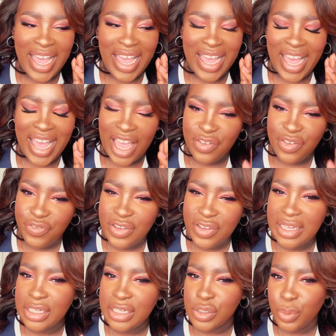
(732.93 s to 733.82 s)
I
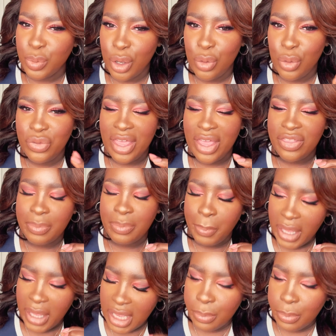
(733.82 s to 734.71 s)
feel as well that the
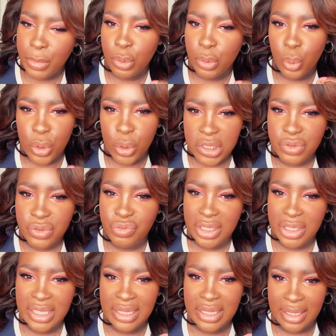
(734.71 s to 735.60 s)
pigment wasn't
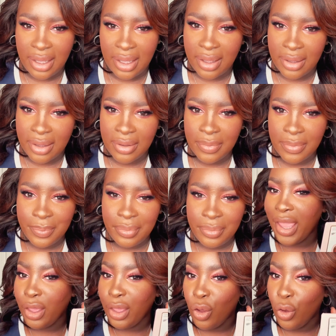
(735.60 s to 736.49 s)
really there.
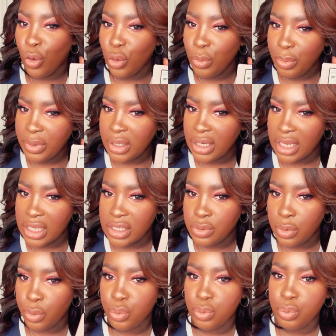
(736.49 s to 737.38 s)
I hope the next
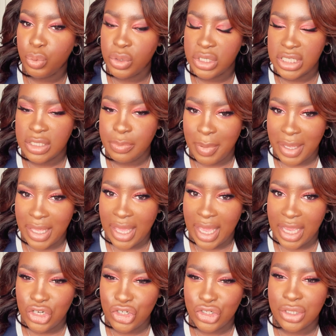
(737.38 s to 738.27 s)
one, which is
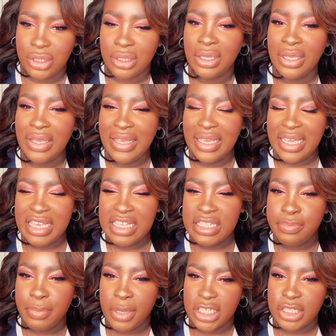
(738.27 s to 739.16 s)
Baecation,
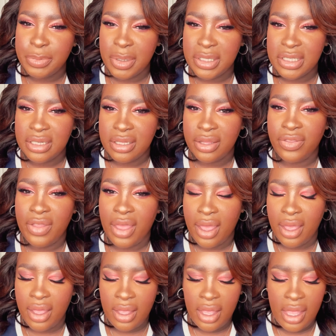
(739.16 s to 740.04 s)
is much better than
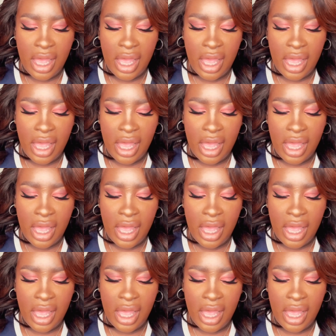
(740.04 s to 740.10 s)
that.